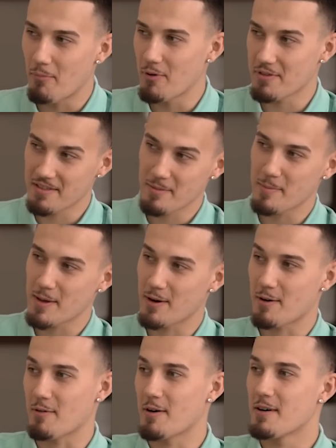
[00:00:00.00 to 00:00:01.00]
more than the
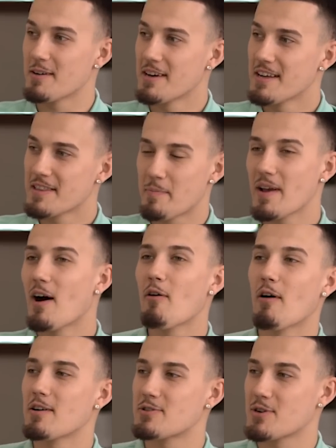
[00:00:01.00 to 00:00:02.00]
BRR. The
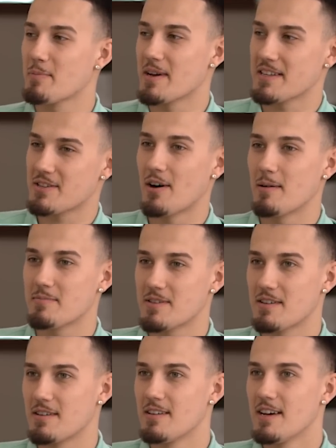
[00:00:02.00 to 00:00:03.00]
BRR took a bit of time
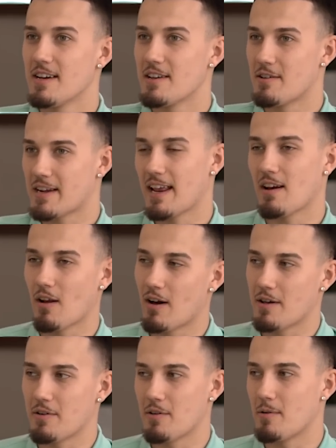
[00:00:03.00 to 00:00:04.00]
to, you know, get it
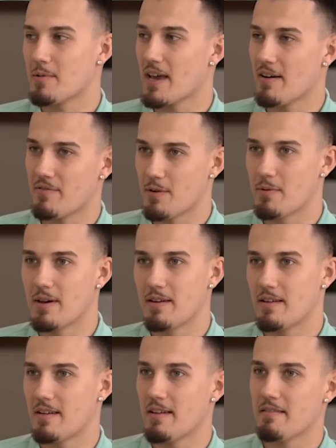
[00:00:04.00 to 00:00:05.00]
lined up, get a view
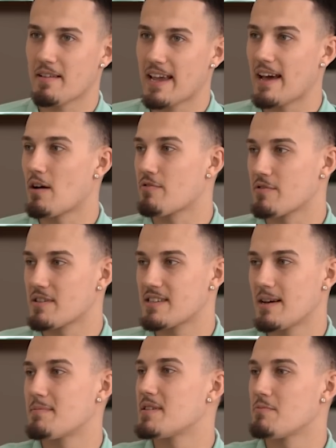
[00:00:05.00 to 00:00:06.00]
in, and then get an offer
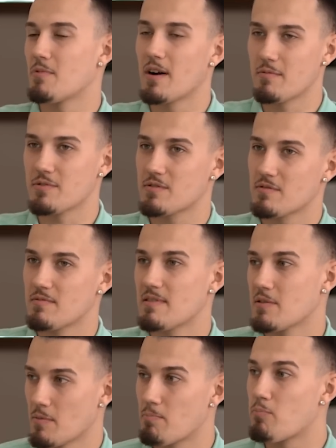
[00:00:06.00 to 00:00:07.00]
accepted where it was
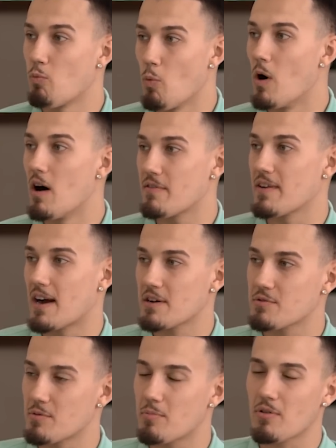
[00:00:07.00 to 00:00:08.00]
worth the
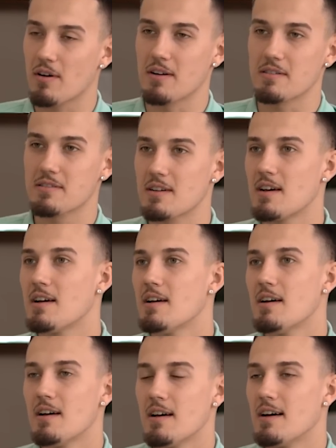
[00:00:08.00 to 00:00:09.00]
actual price.
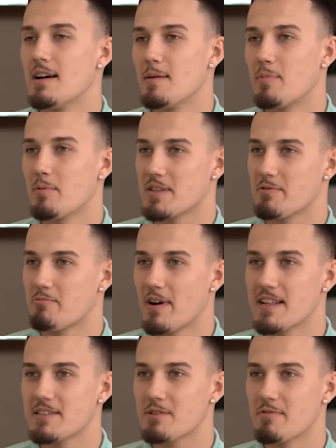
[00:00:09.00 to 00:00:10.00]
But with the
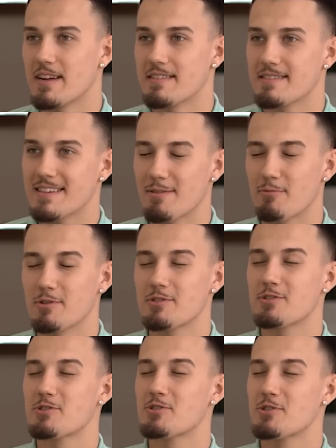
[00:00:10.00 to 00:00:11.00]
rent-to-rents, it
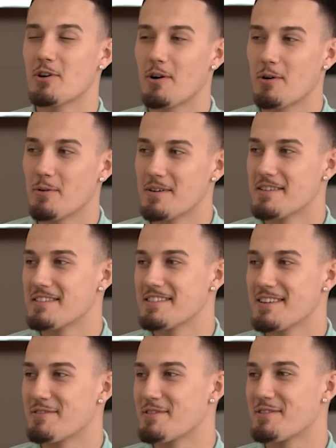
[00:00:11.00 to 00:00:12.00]
was so
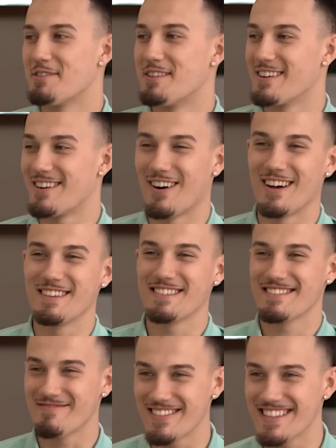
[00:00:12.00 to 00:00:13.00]
difficult. Like,
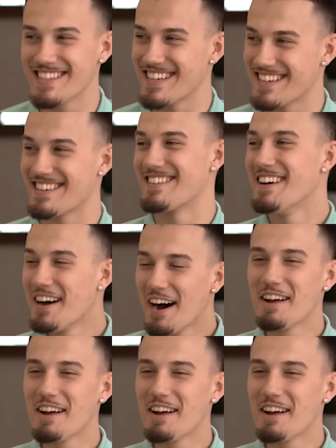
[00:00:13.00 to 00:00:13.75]
it's ridiculous.